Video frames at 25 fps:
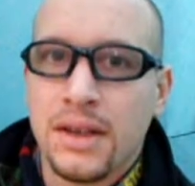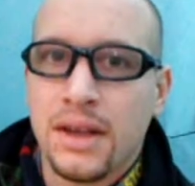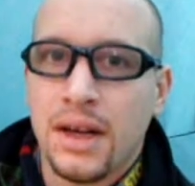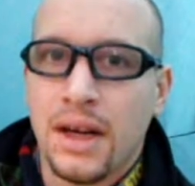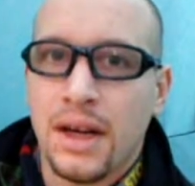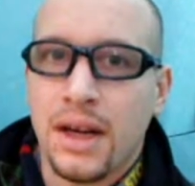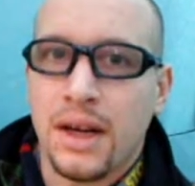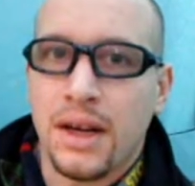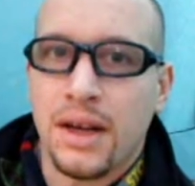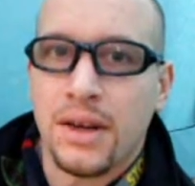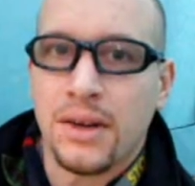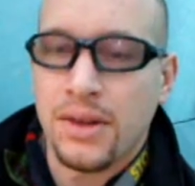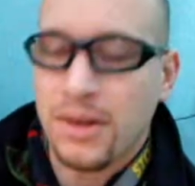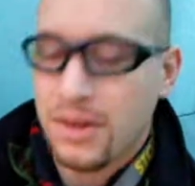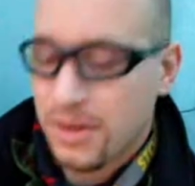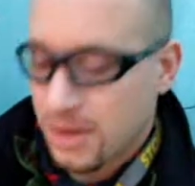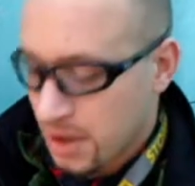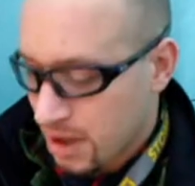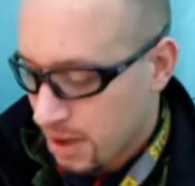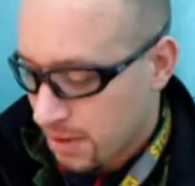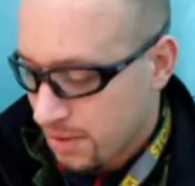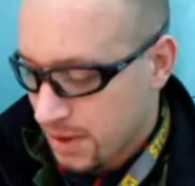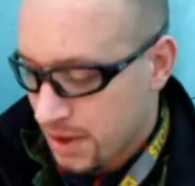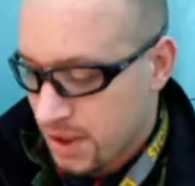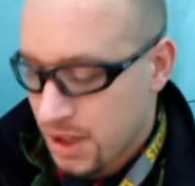Hello
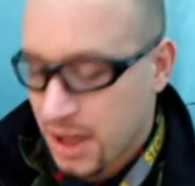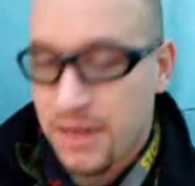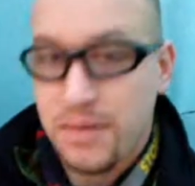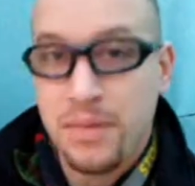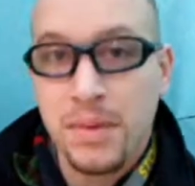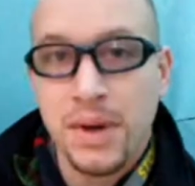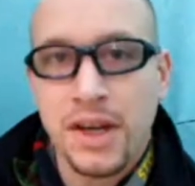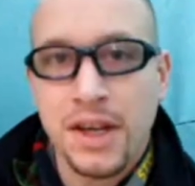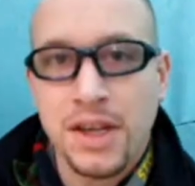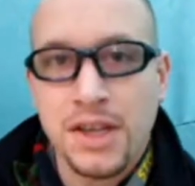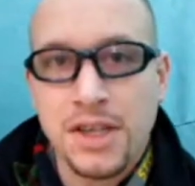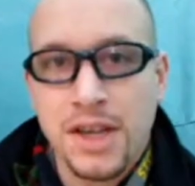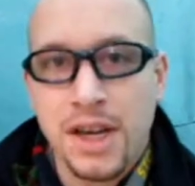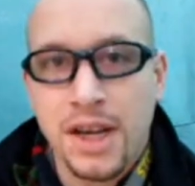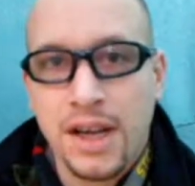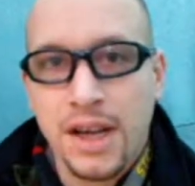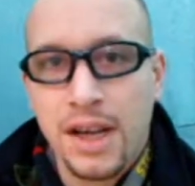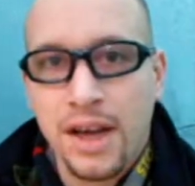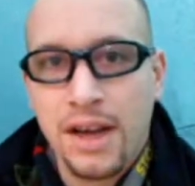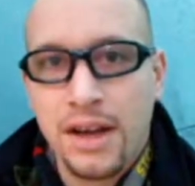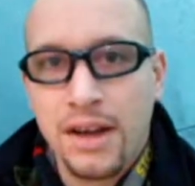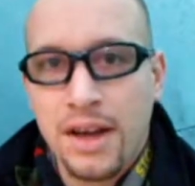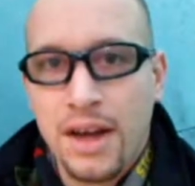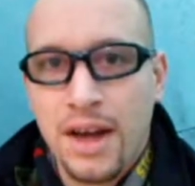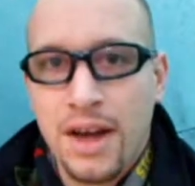YouTube, it's Chief Monkey Jay
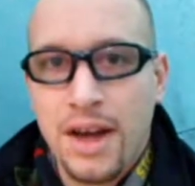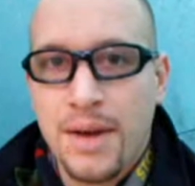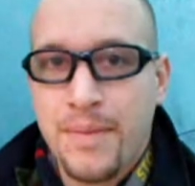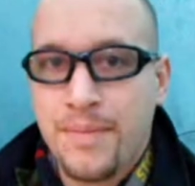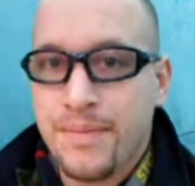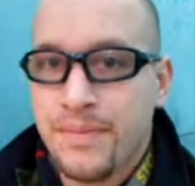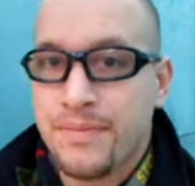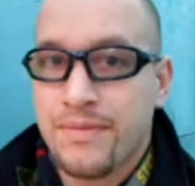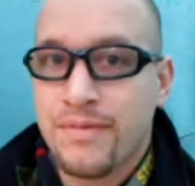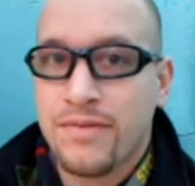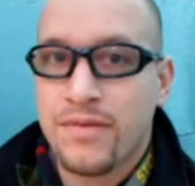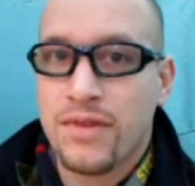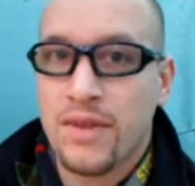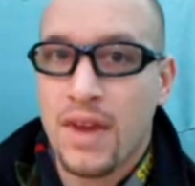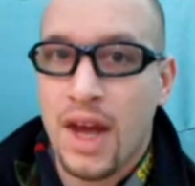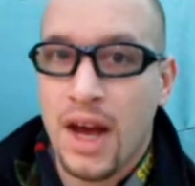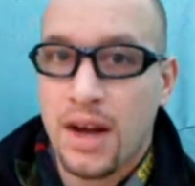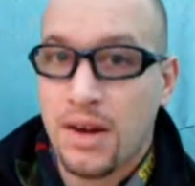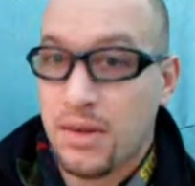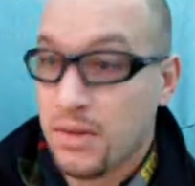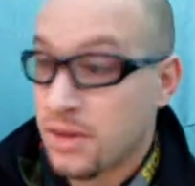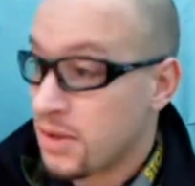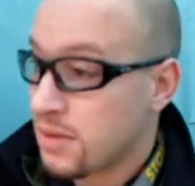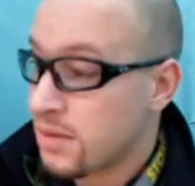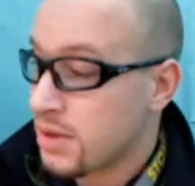here, um, out
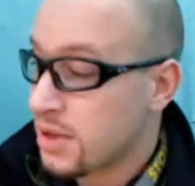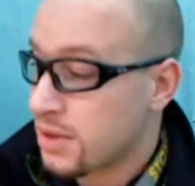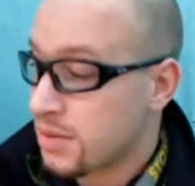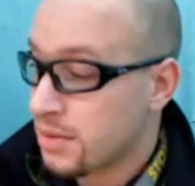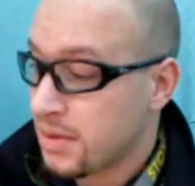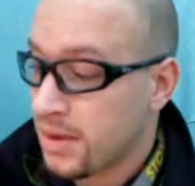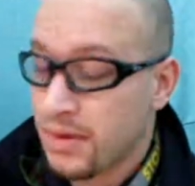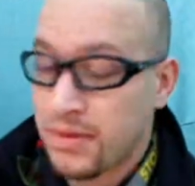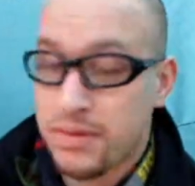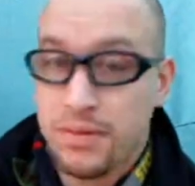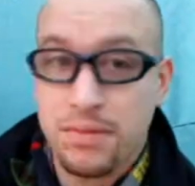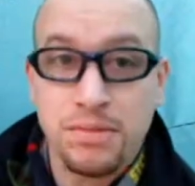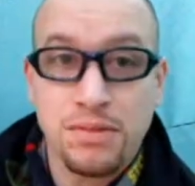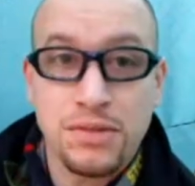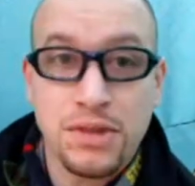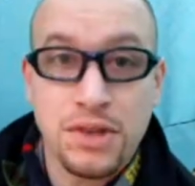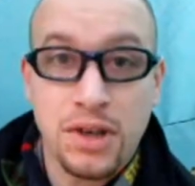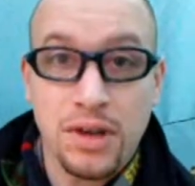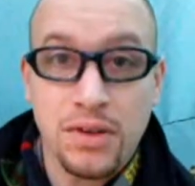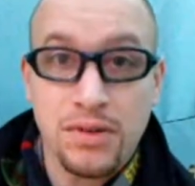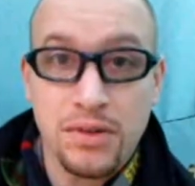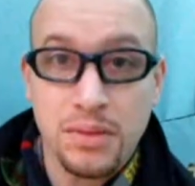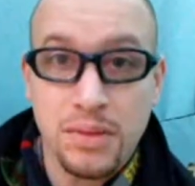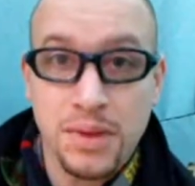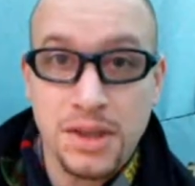in the woods with
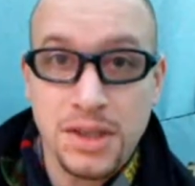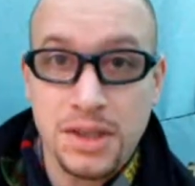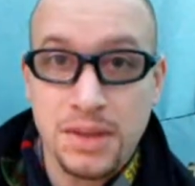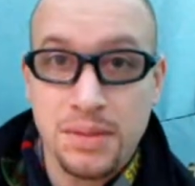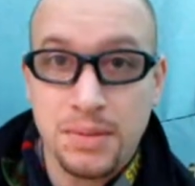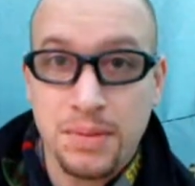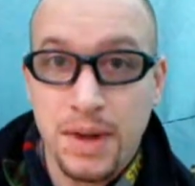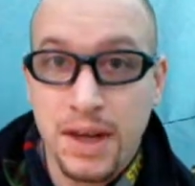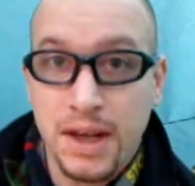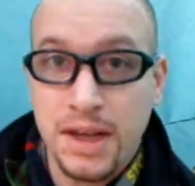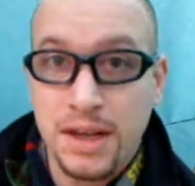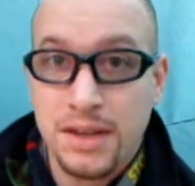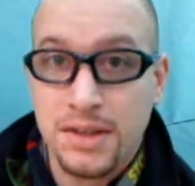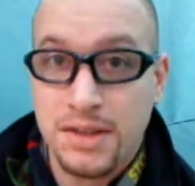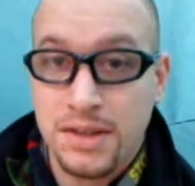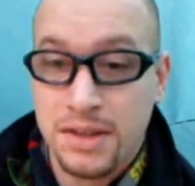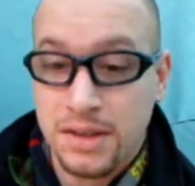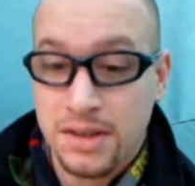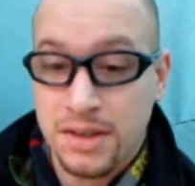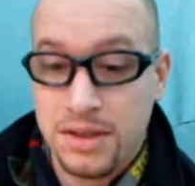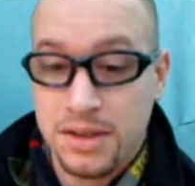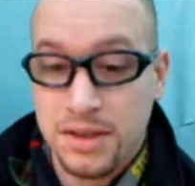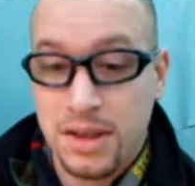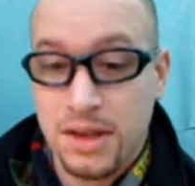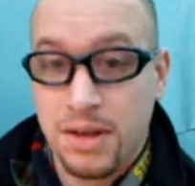Scott from Wessex Blades,
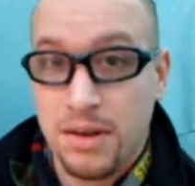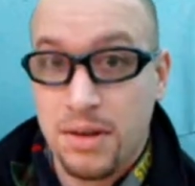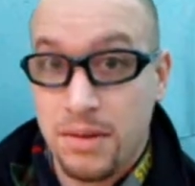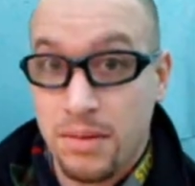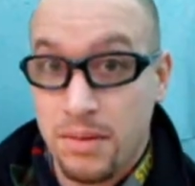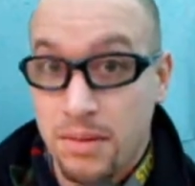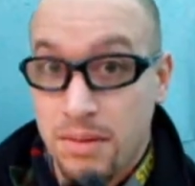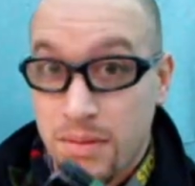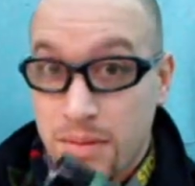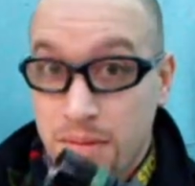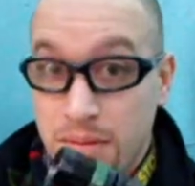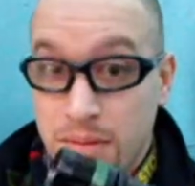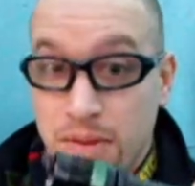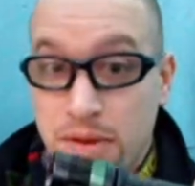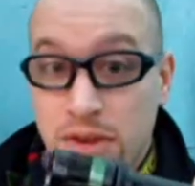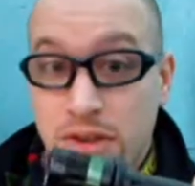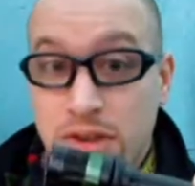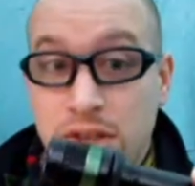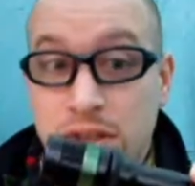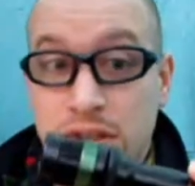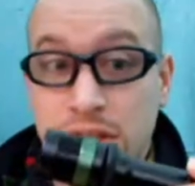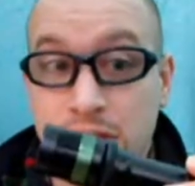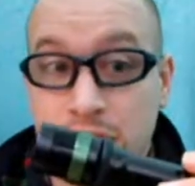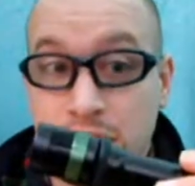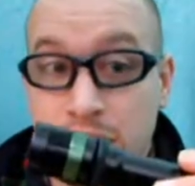so just
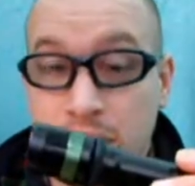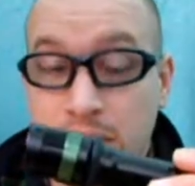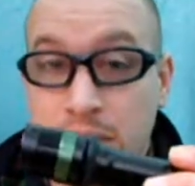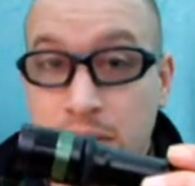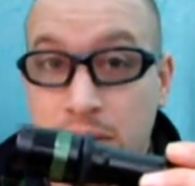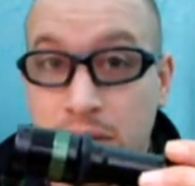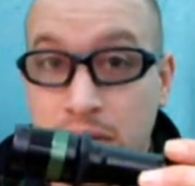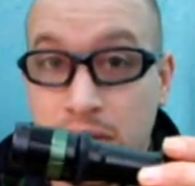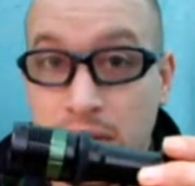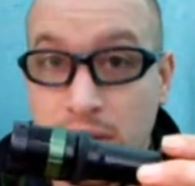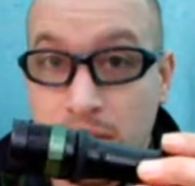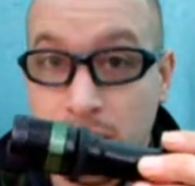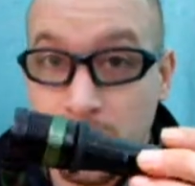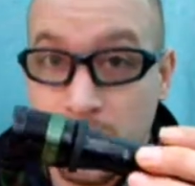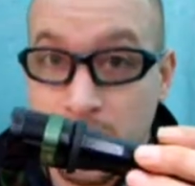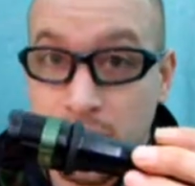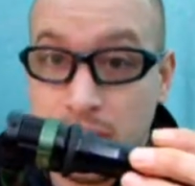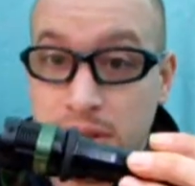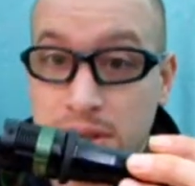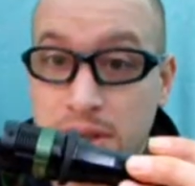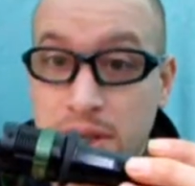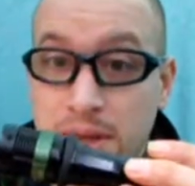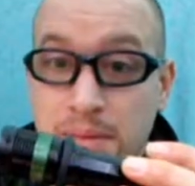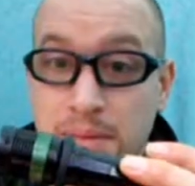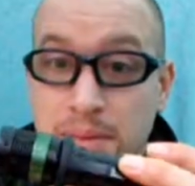going to show you one of these products
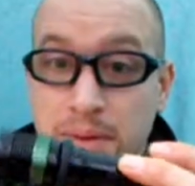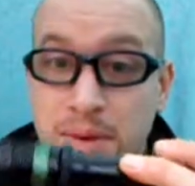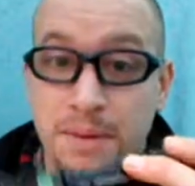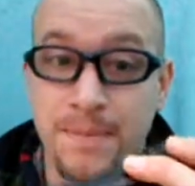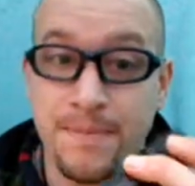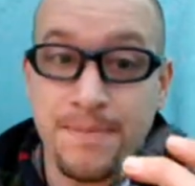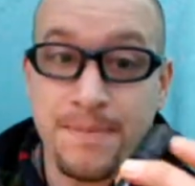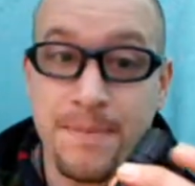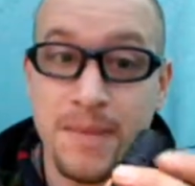I bought.